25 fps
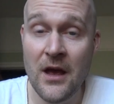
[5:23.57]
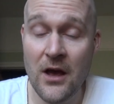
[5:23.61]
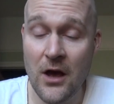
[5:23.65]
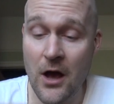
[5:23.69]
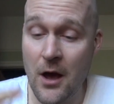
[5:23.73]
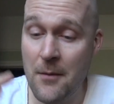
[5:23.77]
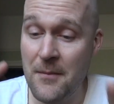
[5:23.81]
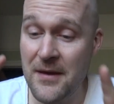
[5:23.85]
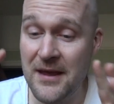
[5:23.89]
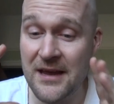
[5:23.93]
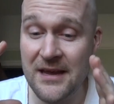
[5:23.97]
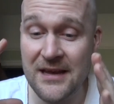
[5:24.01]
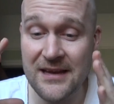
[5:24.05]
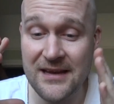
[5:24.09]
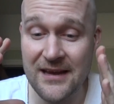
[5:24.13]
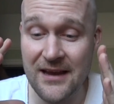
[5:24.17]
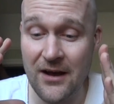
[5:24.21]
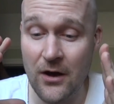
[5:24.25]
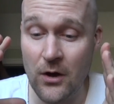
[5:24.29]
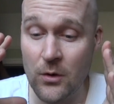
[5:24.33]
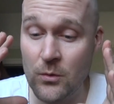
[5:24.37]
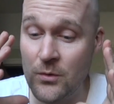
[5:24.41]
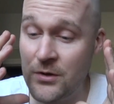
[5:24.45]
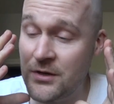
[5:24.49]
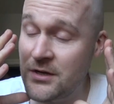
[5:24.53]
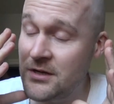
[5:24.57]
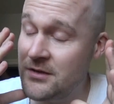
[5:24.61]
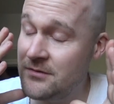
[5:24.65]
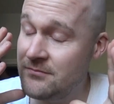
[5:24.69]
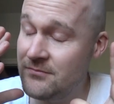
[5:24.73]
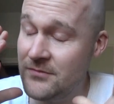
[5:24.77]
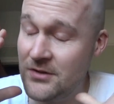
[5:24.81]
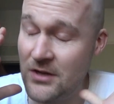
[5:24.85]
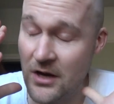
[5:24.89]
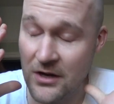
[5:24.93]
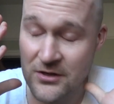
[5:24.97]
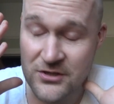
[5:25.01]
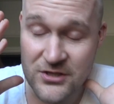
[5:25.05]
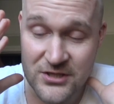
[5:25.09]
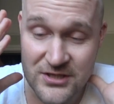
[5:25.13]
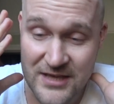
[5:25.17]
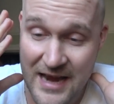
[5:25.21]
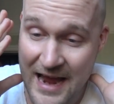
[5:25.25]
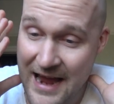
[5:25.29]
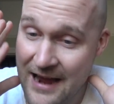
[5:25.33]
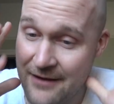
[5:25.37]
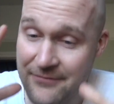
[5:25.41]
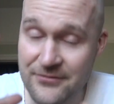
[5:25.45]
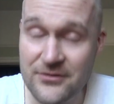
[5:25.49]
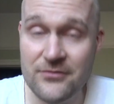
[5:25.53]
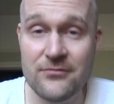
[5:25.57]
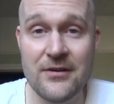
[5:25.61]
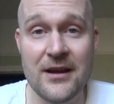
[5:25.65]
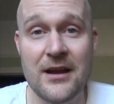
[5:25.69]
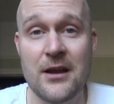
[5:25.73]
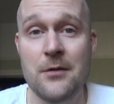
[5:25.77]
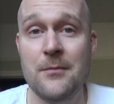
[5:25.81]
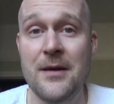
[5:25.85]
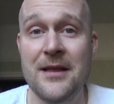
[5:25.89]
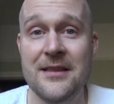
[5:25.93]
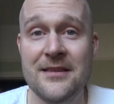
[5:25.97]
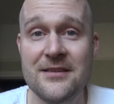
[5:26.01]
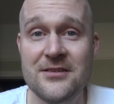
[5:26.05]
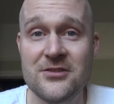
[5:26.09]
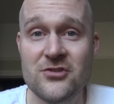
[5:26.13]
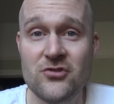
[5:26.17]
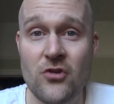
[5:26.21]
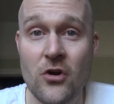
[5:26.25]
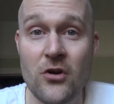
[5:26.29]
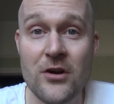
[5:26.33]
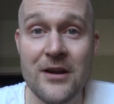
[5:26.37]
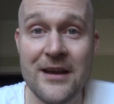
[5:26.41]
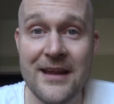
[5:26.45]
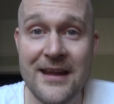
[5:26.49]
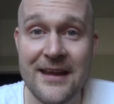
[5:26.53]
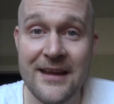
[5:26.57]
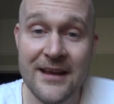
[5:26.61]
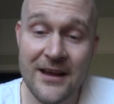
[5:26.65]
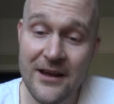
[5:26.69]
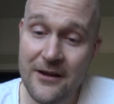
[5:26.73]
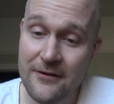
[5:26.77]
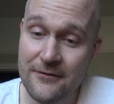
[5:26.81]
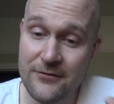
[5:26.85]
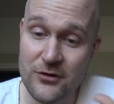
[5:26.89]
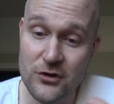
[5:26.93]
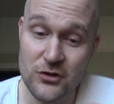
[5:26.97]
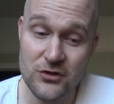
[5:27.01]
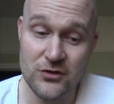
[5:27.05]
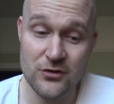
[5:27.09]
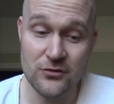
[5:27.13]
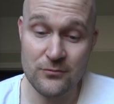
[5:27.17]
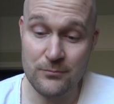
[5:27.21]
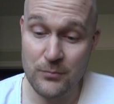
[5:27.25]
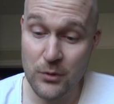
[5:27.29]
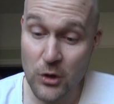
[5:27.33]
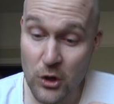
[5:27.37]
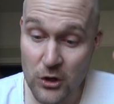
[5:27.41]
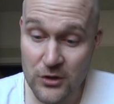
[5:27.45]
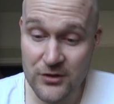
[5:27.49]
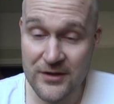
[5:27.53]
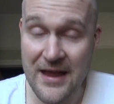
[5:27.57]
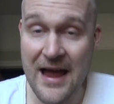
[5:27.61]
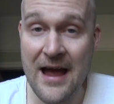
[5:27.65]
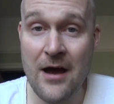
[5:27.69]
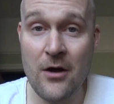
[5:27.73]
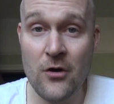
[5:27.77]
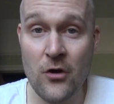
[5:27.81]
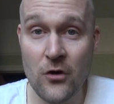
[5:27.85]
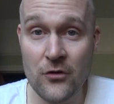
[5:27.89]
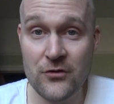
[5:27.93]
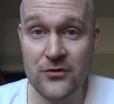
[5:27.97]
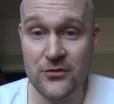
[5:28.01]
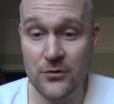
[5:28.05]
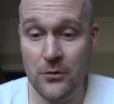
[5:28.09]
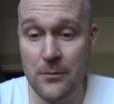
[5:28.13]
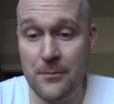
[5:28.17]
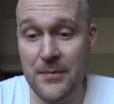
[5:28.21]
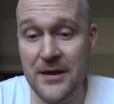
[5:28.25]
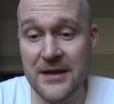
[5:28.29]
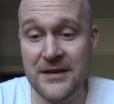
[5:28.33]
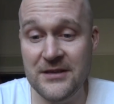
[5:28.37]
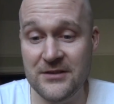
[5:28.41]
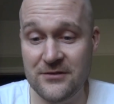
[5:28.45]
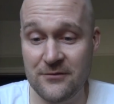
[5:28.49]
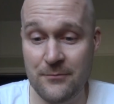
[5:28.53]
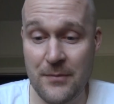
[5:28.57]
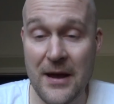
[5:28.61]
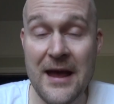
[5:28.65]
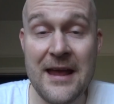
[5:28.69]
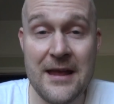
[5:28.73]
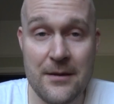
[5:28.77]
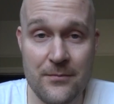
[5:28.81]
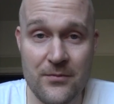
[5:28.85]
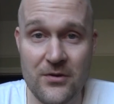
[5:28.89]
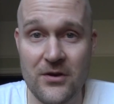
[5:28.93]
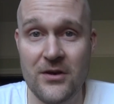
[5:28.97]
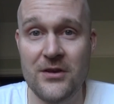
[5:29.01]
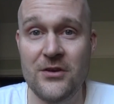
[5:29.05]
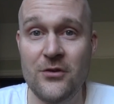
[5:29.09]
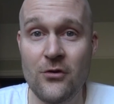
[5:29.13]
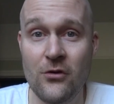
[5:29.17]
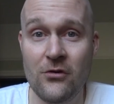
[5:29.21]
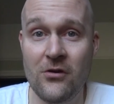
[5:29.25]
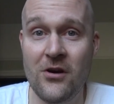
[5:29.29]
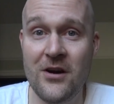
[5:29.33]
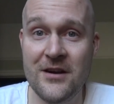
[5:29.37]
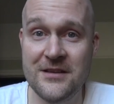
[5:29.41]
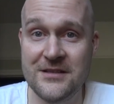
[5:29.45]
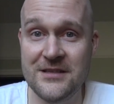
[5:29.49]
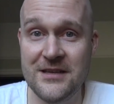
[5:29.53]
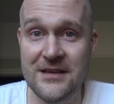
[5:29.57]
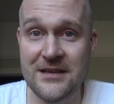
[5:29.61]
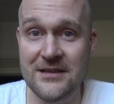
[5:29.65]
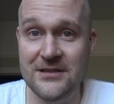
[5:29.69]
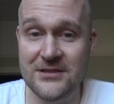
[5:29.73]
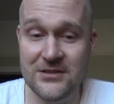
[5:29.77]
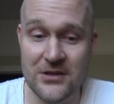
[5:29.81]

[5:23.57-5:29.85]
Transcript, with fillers: Um, it, I would, I just have to recommend strongly for you to put down onto a piece of paper your ideas.